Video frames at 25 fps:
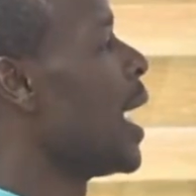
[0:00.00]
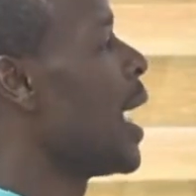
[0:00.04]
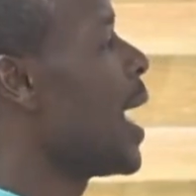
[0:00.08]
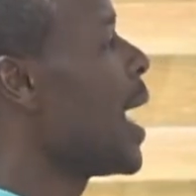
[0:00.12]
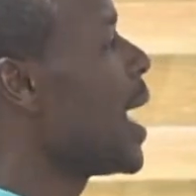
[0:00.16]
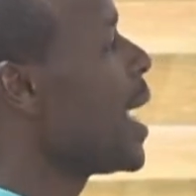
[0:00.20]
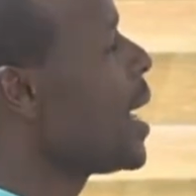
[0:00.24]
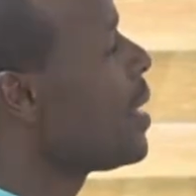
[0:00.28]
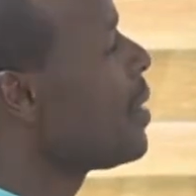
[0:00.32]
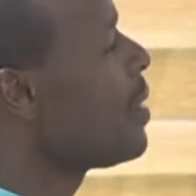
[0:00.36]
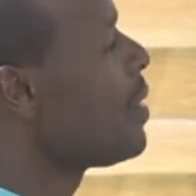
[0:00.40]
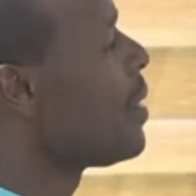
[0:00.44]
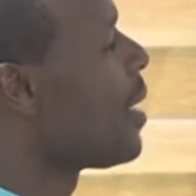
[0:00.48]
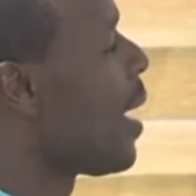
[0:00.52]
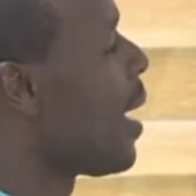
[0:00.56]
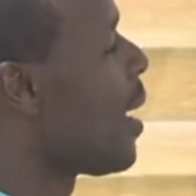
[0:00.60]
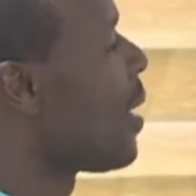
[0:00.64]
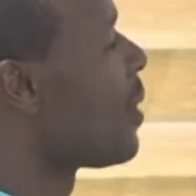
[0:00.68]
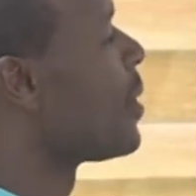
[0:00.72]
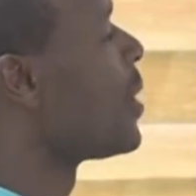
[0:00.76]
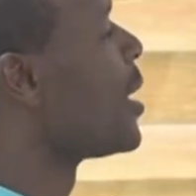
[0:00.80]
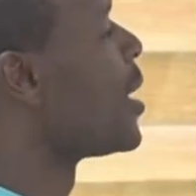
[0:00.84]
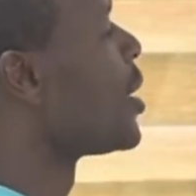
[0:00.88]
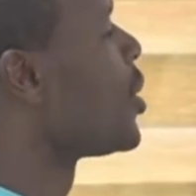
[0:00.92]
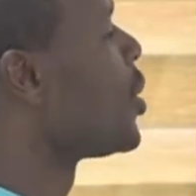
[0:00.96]
either
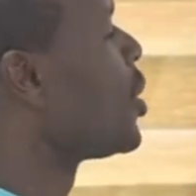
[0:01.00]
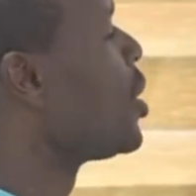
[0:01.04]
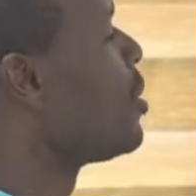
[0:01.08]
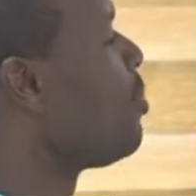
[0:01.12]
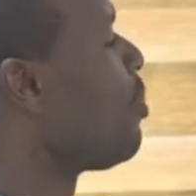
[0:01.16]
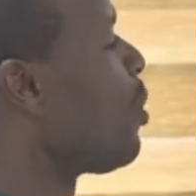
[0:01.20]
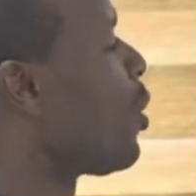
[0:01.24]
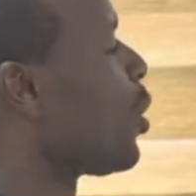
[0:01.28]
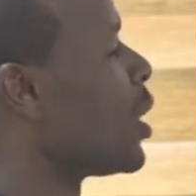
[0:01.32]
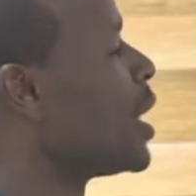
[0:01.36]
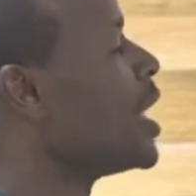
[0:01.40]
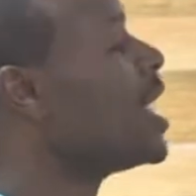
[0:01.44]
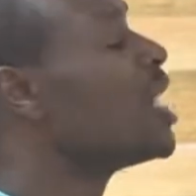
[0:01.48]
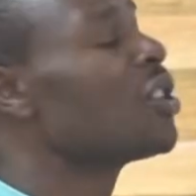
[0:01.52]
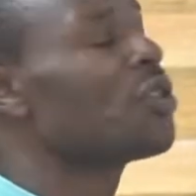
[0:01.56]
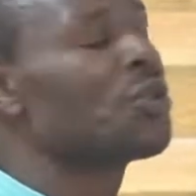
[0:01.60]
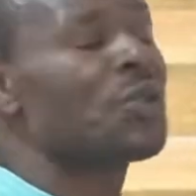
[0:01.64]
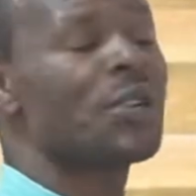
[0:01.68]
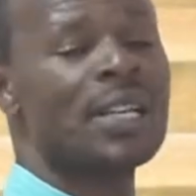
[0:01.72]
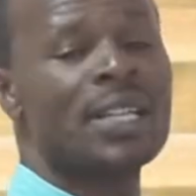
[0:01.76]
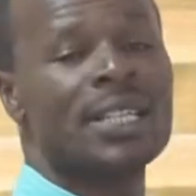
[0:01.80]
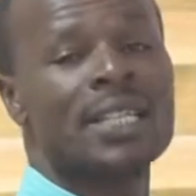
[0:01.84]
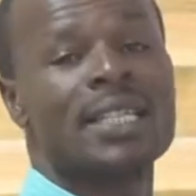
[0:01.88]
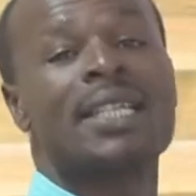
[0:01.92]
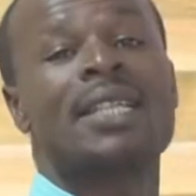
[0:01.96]
the simple
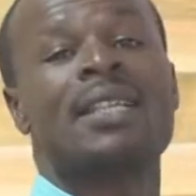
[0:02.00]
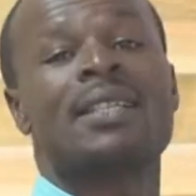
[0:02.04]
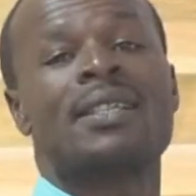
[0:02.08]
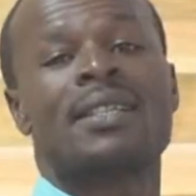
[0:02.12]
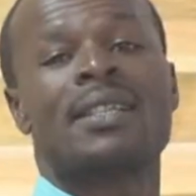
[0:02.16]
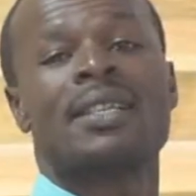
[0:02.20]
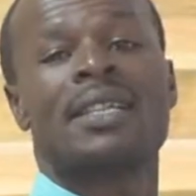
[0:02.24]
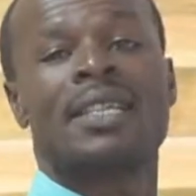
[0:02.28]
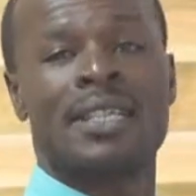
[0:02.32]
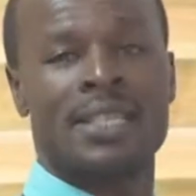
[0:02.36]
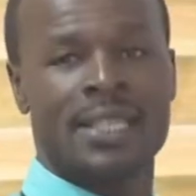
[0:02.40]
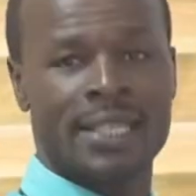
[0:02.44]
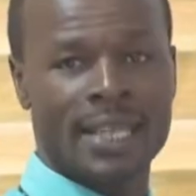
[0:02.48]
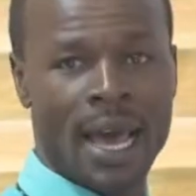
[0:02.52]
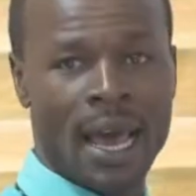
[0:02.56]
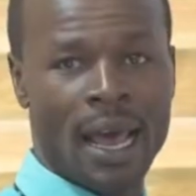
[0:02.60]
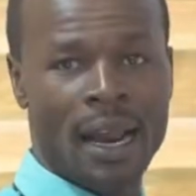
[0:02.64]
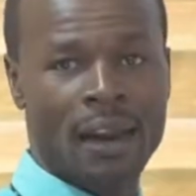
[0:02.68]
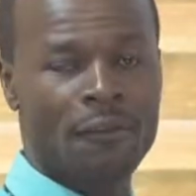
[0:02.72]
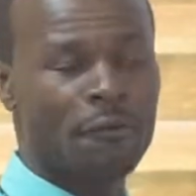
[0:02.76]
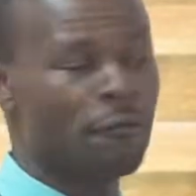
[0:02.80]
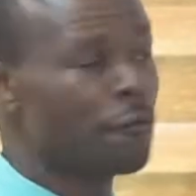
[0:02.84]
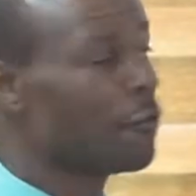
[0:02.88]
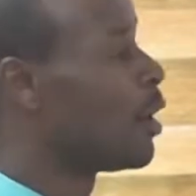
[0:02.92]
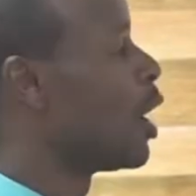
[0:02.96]
interest
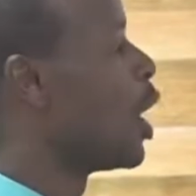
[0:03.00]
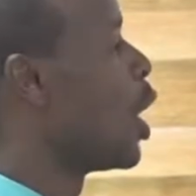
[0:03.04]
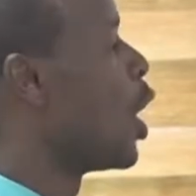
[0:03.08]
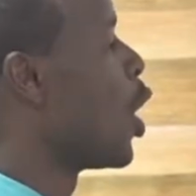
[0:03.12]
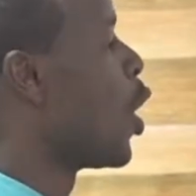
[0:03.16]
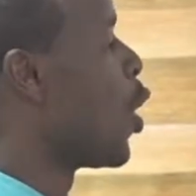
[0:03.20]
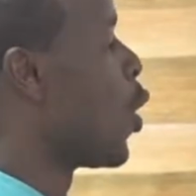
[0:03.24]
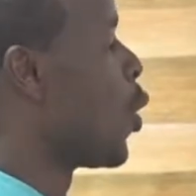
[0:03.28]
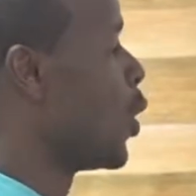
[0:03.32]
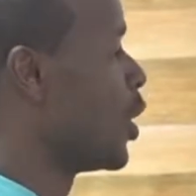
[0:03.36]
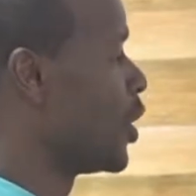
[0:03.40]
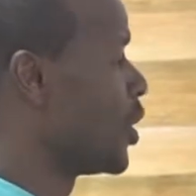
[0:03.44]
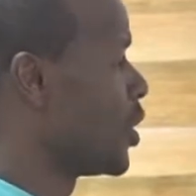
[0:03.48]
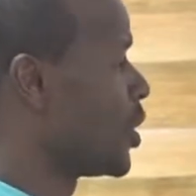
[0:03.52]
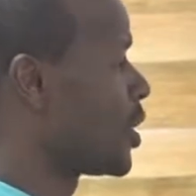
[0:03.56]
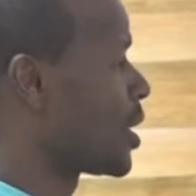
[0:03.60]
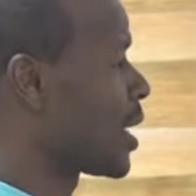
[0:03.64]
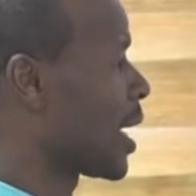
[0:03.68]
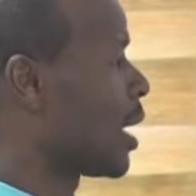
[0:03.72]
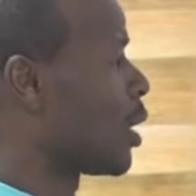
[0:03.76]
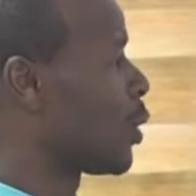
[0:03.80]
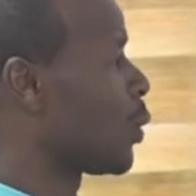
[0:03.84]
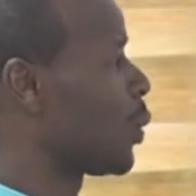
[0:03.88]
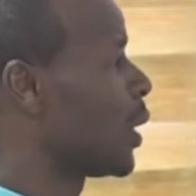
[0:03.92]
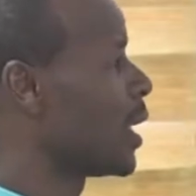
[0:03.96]
itself, which is
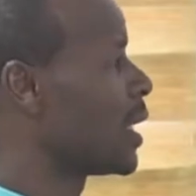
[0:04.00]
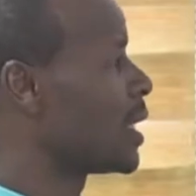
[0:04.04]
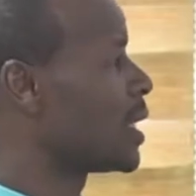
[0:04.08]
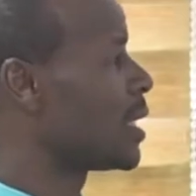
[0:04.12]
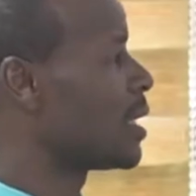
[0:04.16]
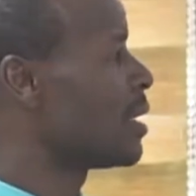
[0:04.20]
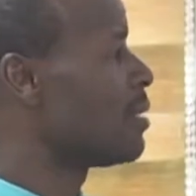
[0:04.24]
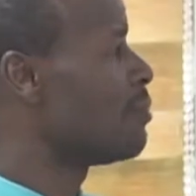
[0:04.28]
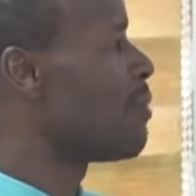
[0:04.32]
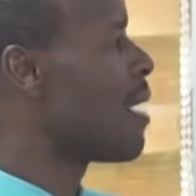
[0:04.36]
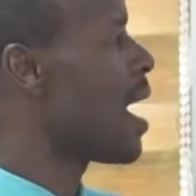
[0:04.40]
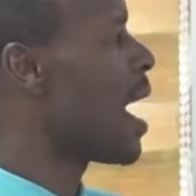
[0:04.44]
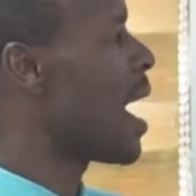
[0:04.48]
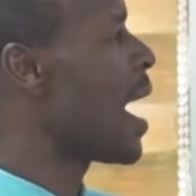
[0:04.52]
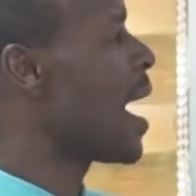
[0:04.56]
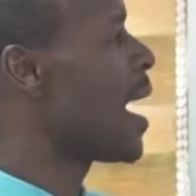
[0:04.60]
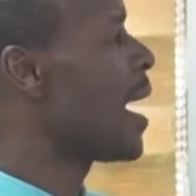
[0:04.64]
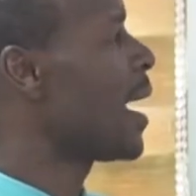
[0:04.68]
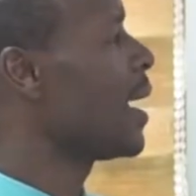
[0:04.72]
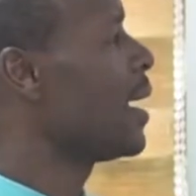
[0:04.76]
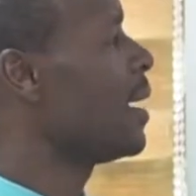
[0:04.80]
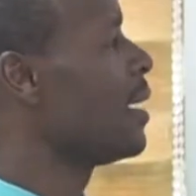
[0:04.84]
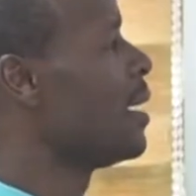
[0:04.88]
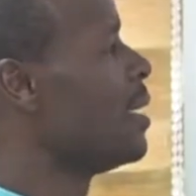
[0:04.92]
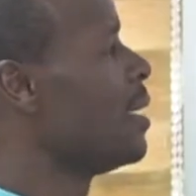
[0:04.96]
calculated
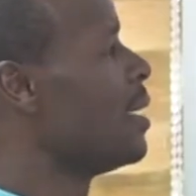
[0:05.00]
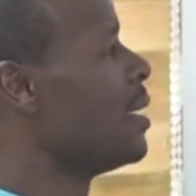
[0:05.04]
by